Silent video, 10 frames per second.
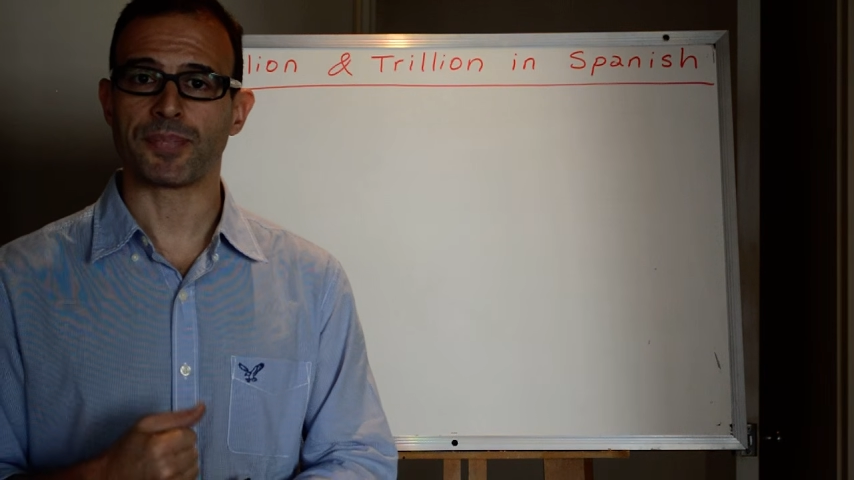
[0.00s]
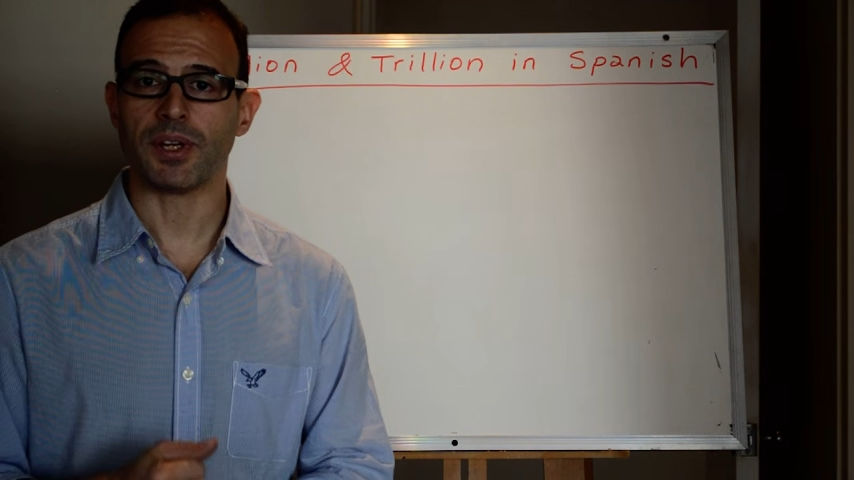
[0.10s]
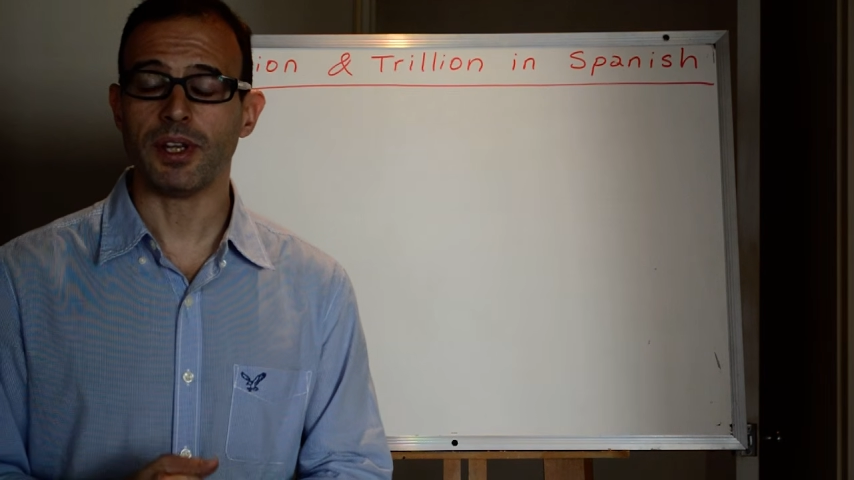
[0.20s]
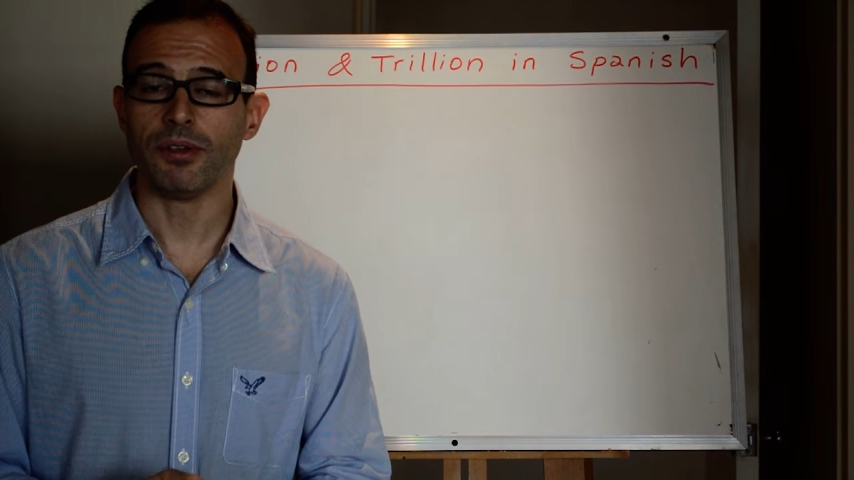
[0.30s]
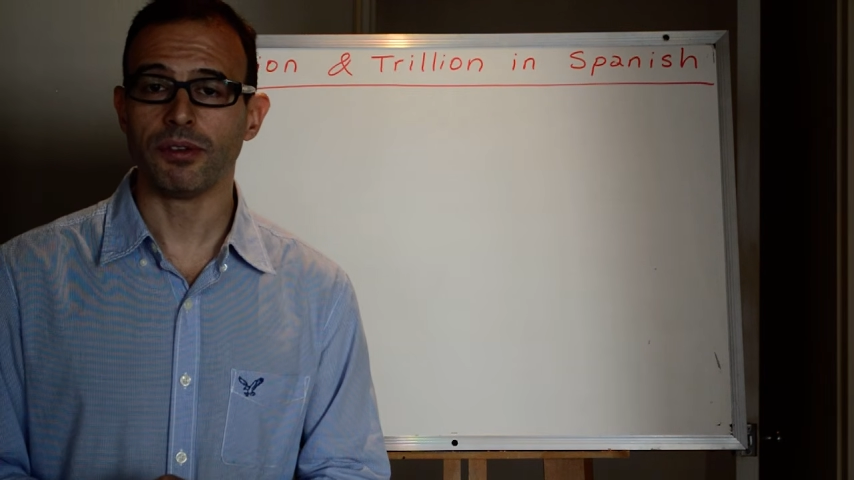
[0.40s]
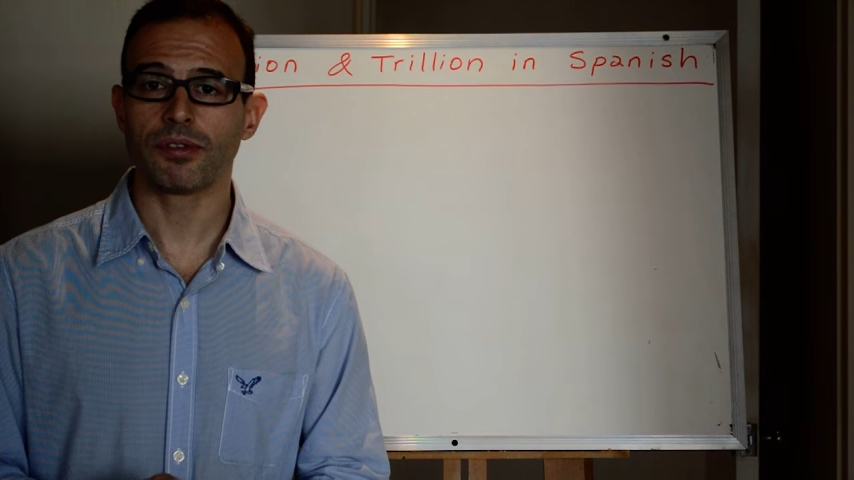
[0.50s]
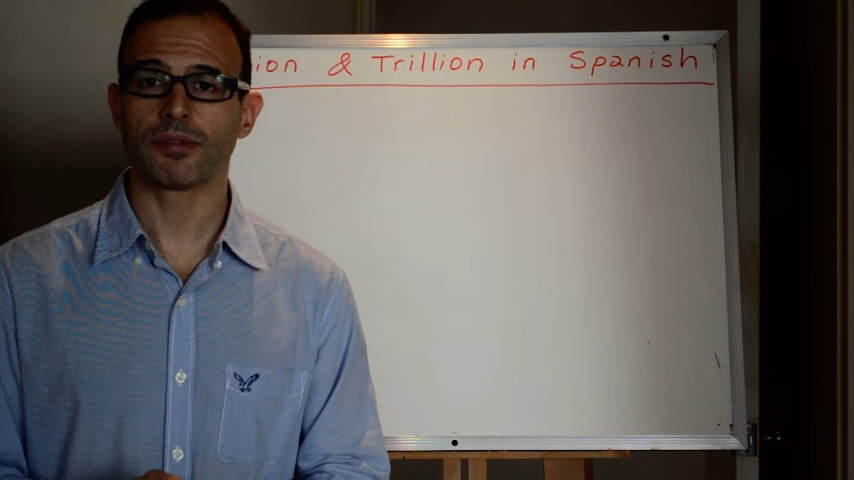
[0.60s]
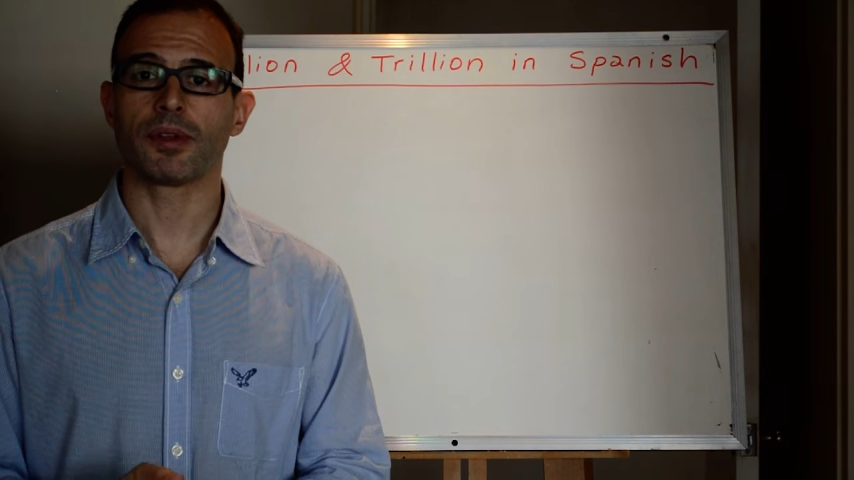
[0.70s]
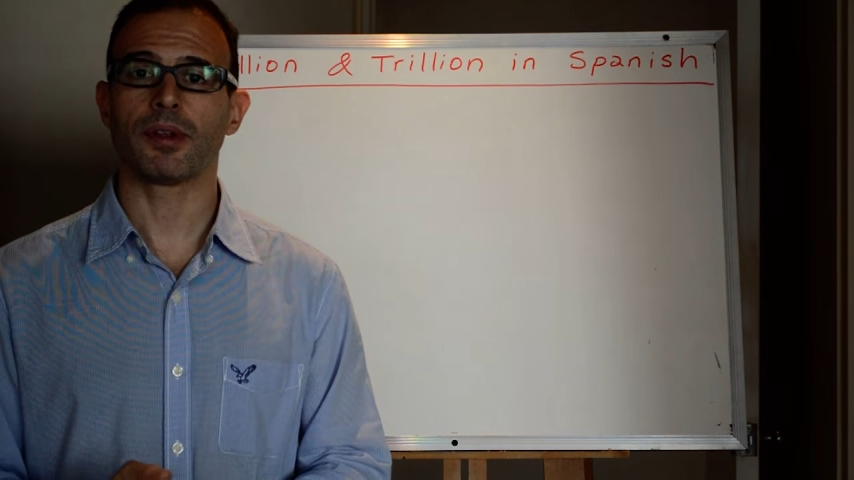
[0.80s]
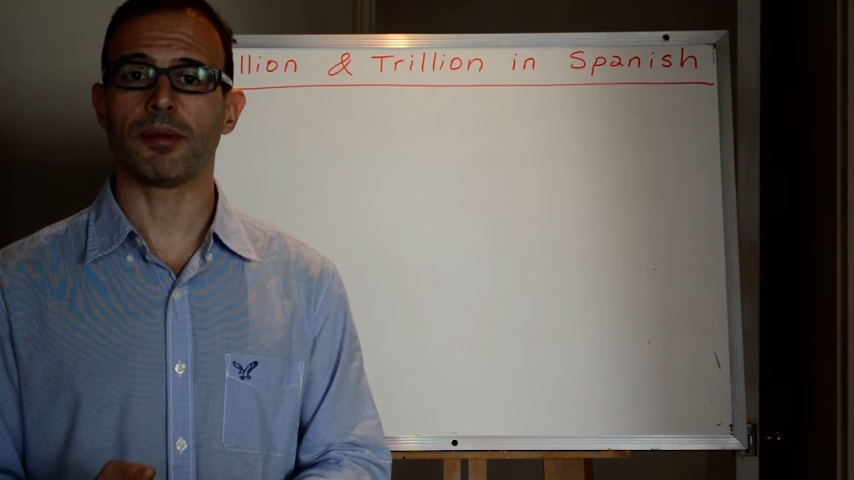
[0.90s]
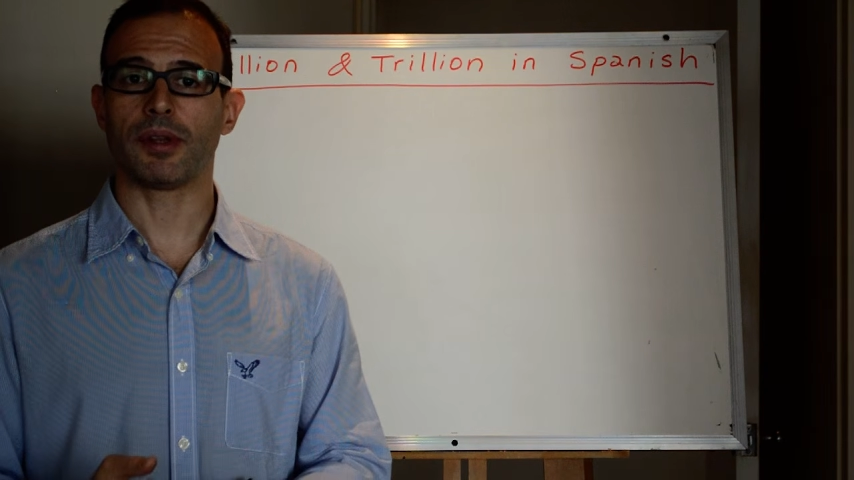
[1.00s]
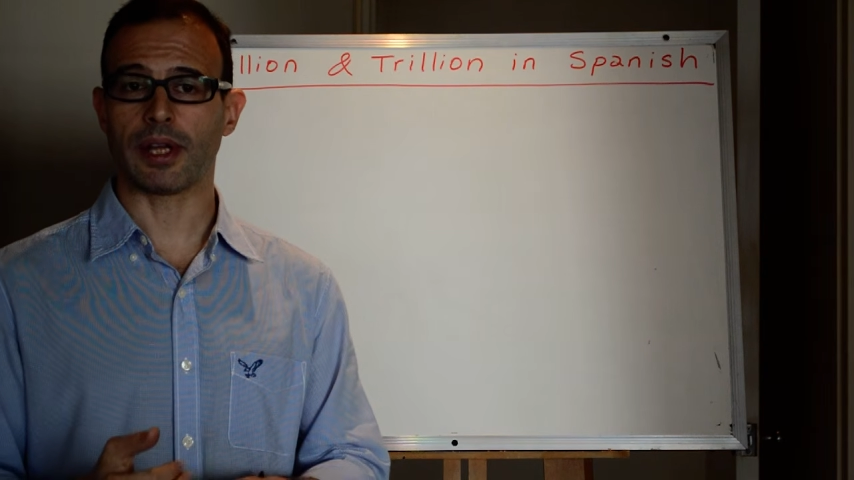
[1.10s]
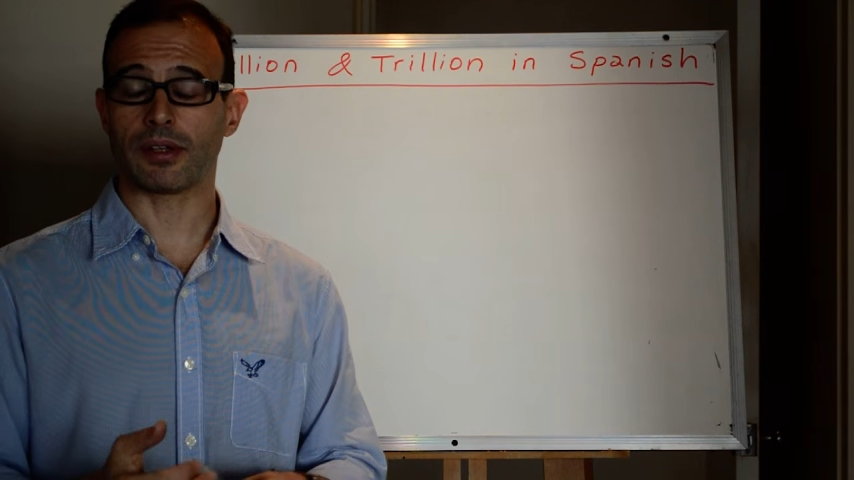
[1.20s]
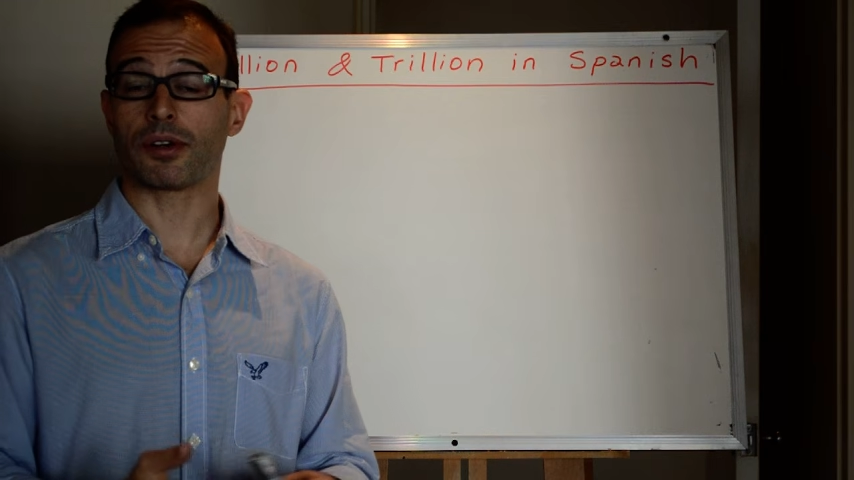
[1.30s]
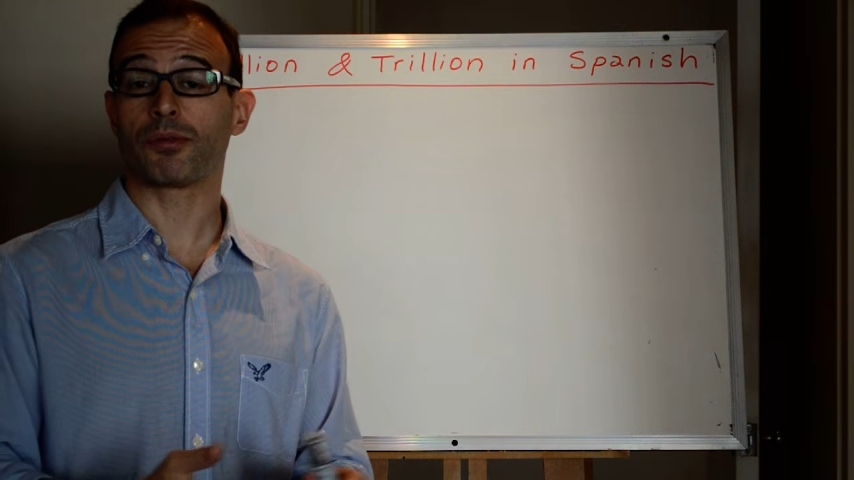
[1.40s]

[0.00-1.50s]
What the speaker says: news that are